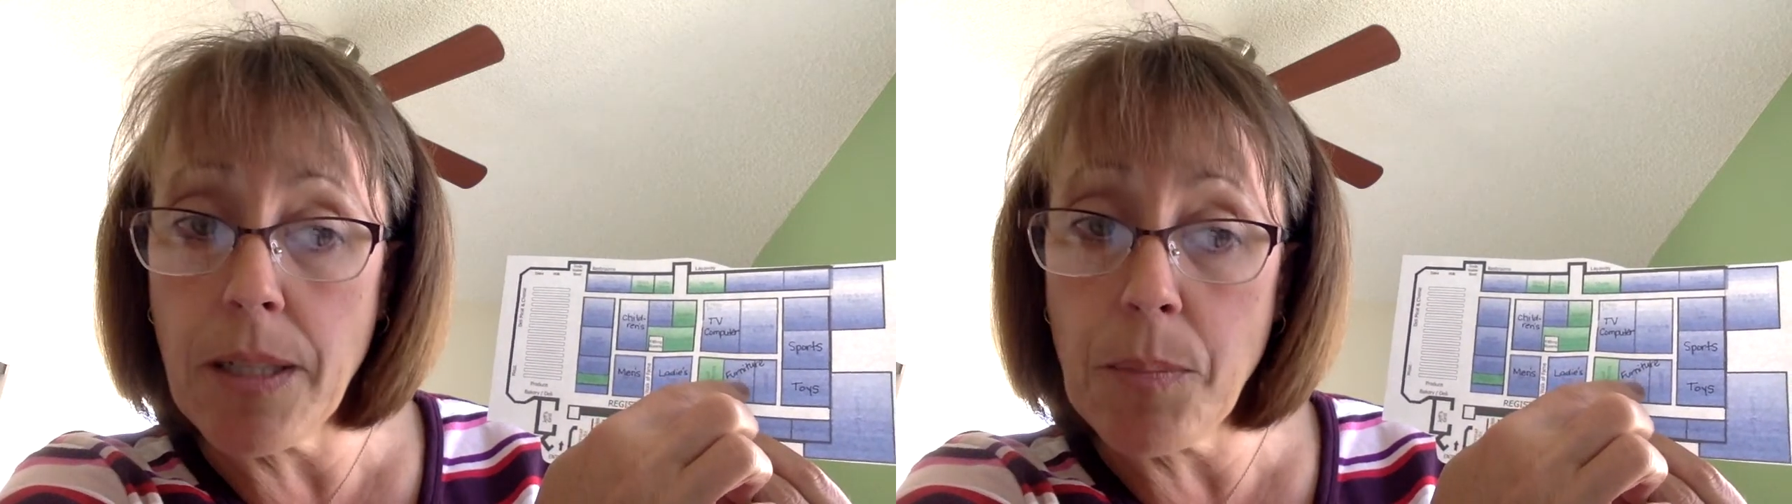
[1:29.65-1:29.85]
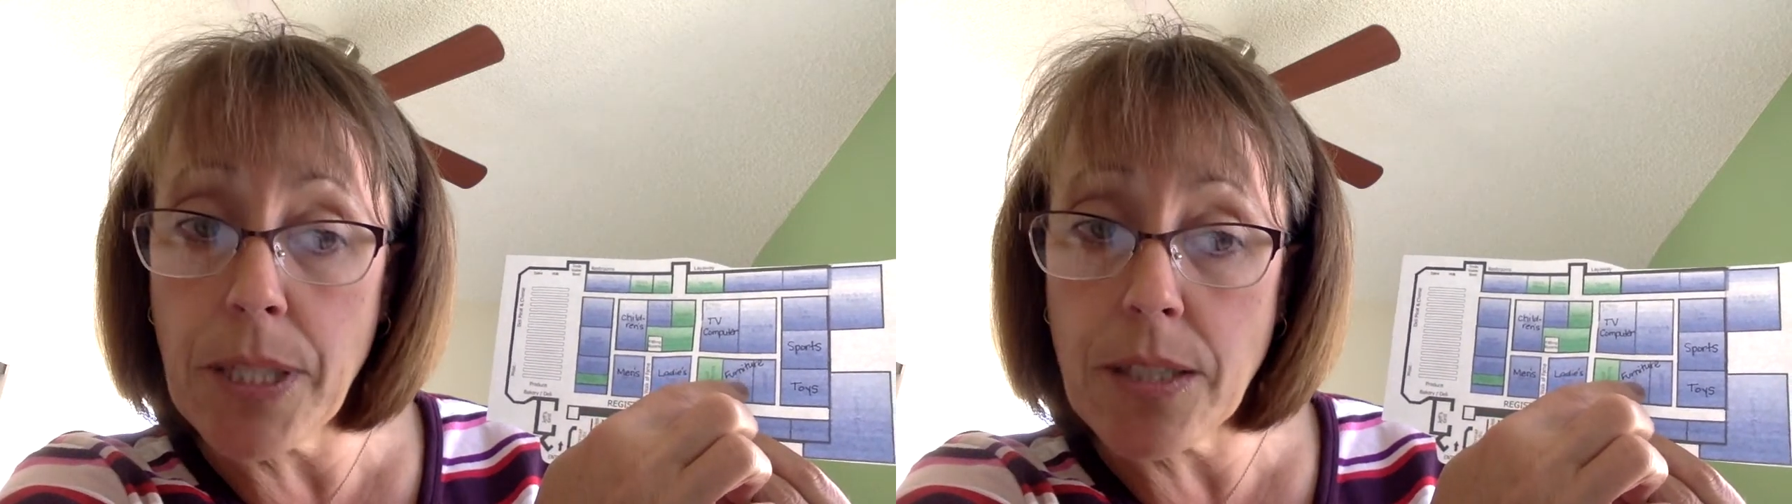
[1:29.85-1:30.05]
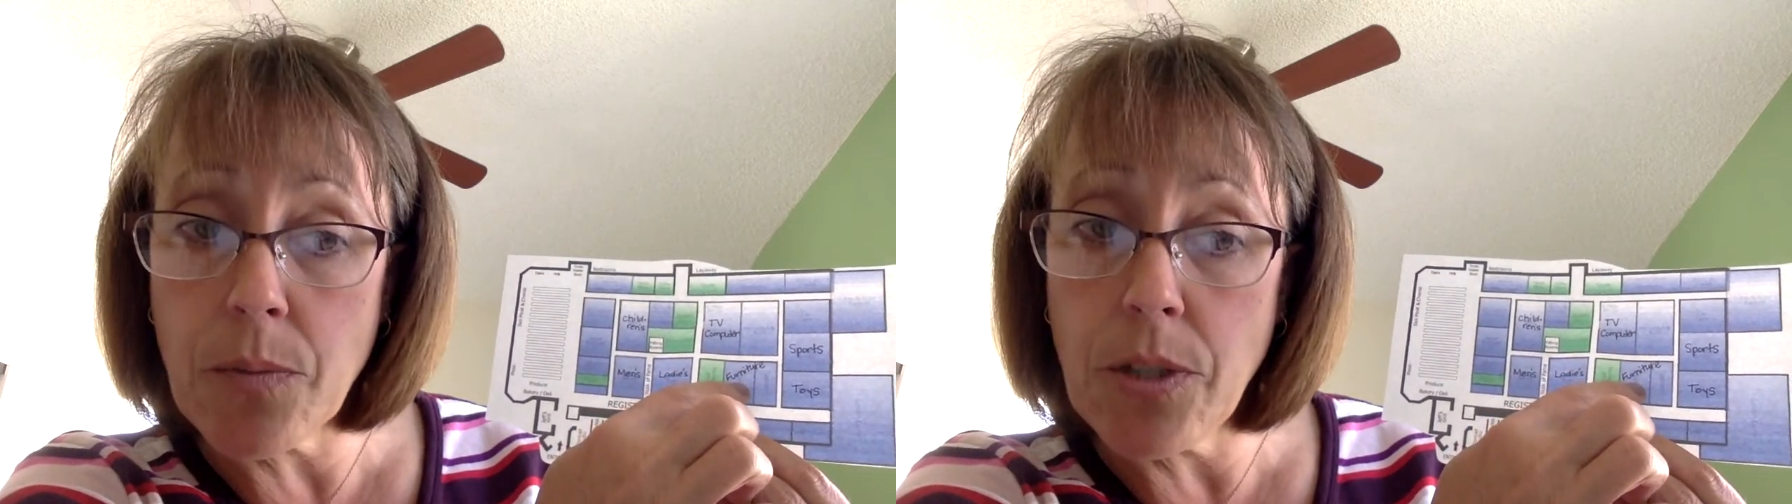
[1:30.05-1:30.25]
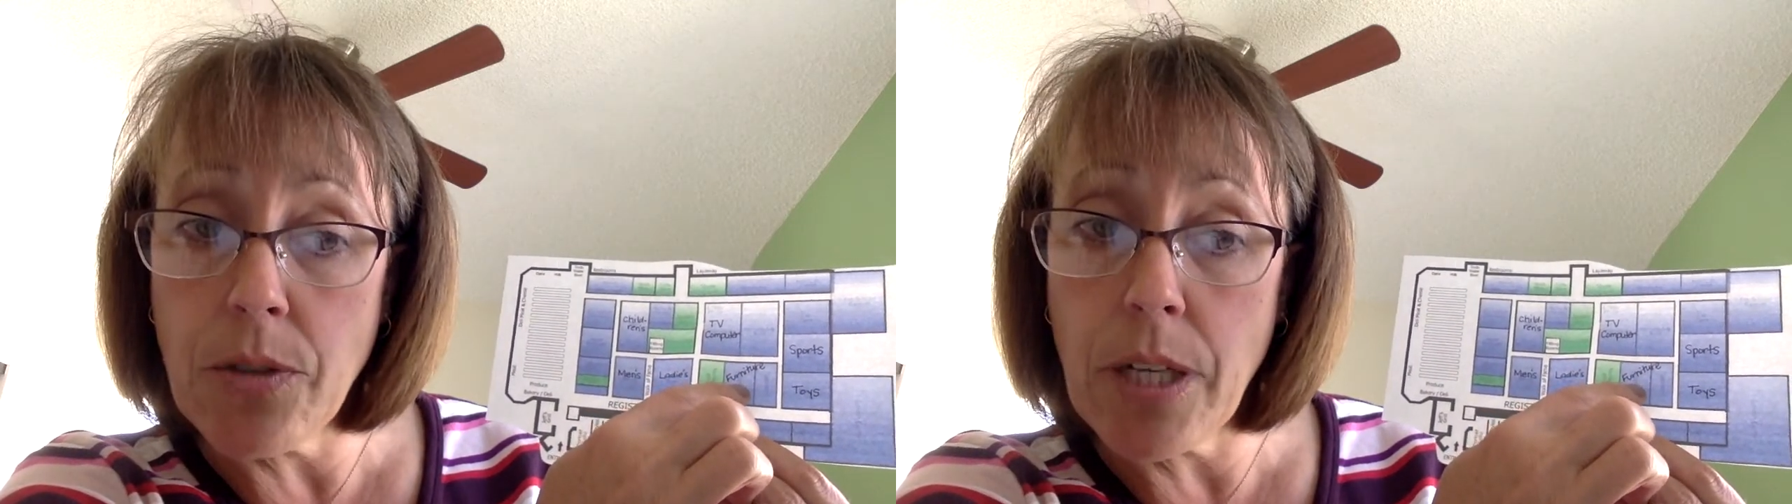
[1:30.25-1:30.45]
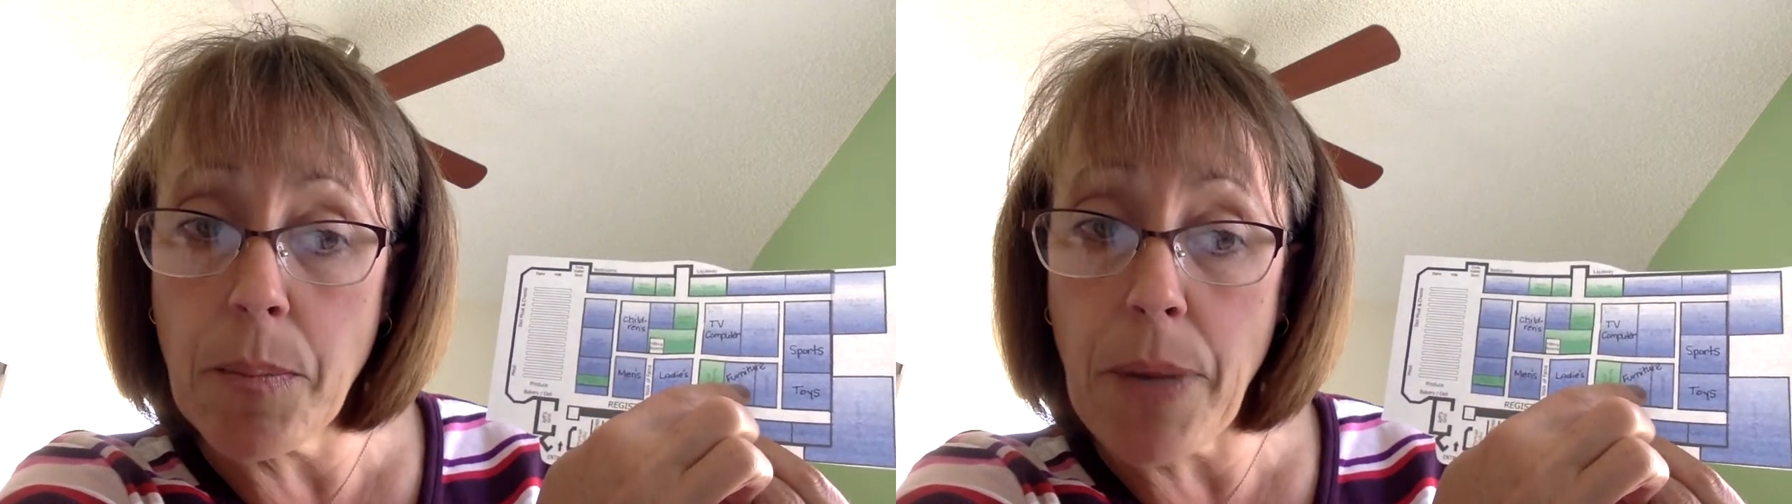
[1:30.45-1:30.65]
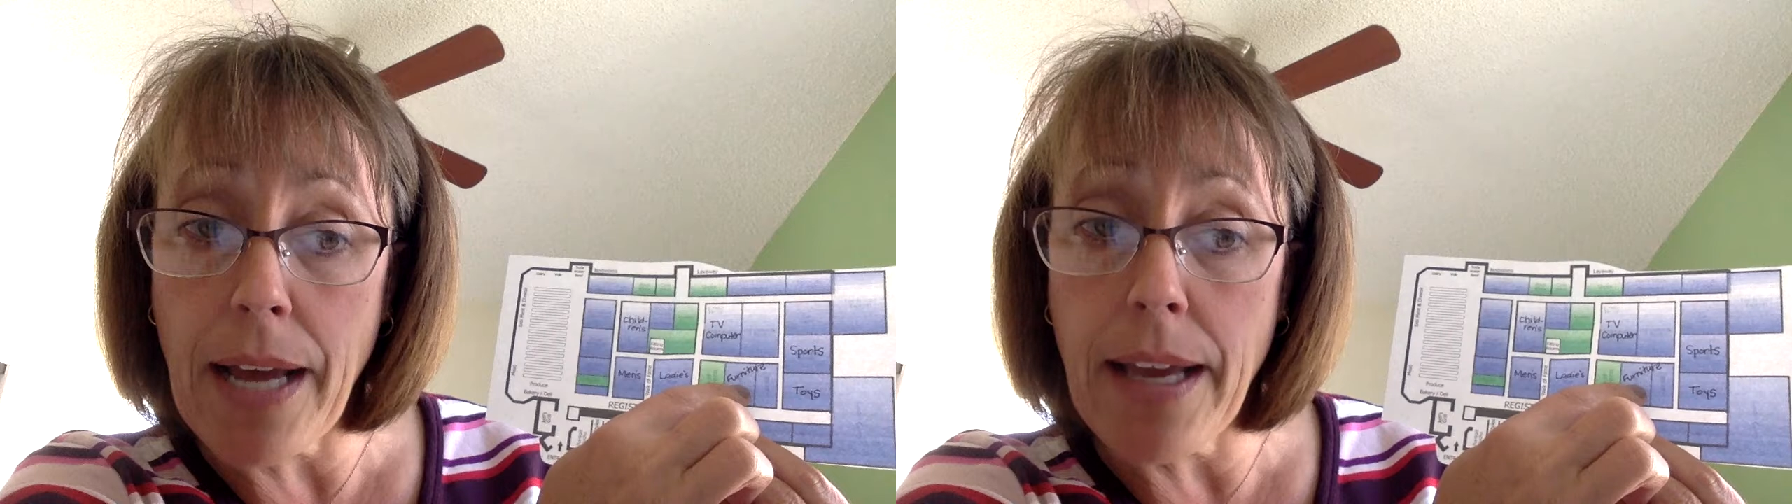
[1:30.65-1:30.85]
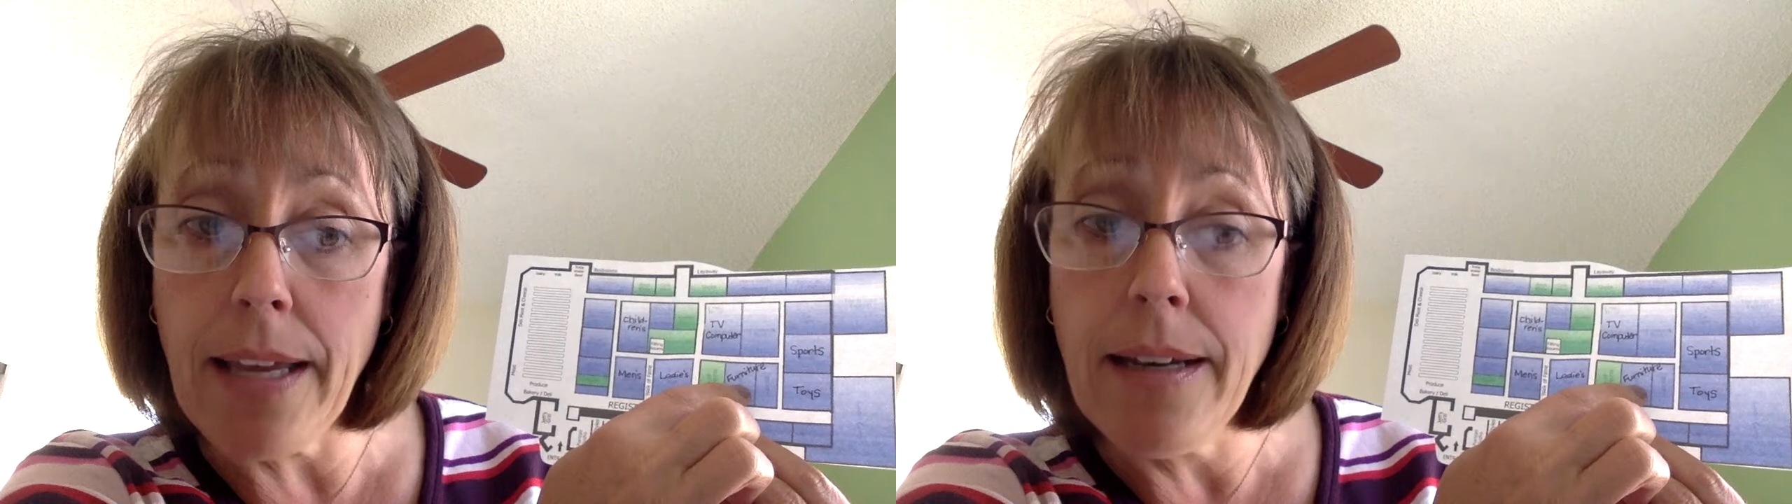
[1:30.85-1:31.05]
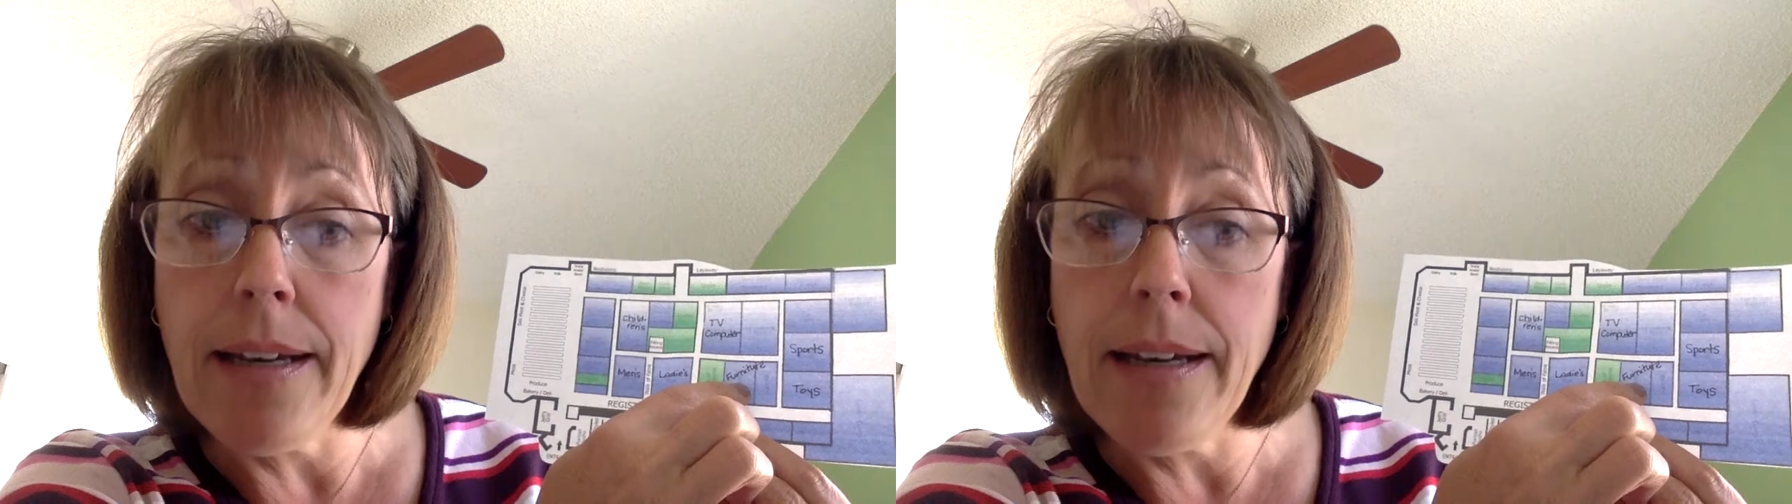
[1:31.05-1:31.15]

a place where you can buy